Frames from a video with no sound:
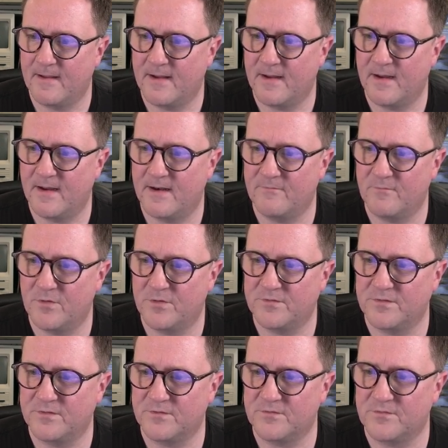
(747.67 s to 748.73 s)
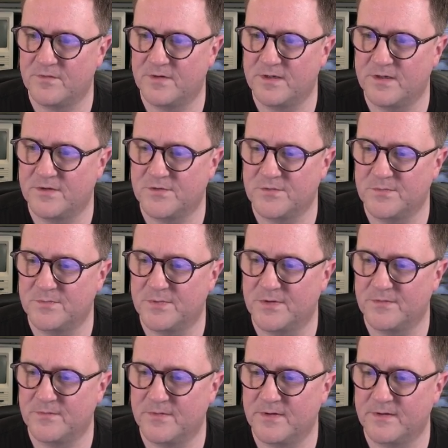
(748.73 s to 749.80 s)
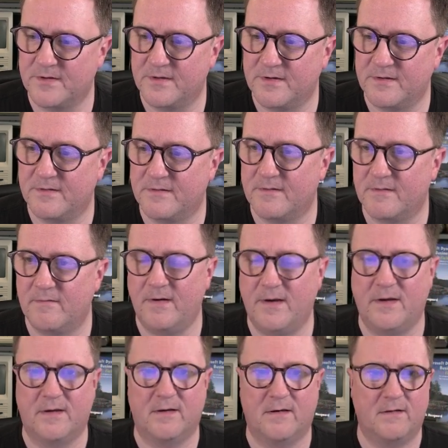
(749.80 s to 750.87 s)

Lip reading: and version 22.1. Great.